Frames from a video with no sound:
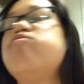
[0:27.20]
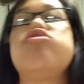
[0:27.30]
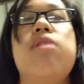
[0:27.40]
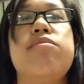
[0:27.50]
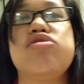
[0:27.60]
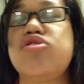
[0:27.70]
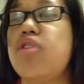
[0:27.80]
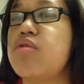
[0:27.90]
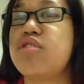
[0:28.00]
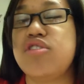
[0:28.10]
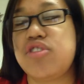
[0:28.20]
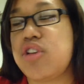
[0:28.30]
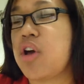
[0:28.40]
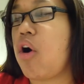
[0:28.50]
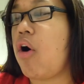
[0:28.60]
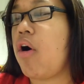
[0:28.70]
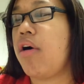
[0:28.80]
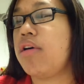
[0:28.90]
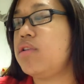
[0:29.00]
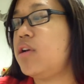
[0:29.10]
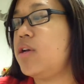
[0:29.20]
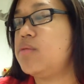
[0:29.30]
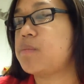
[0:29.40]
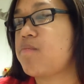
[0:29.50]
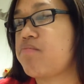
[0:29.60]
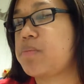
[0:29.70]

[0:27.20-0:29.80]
So I'm gonna soak this thing all in.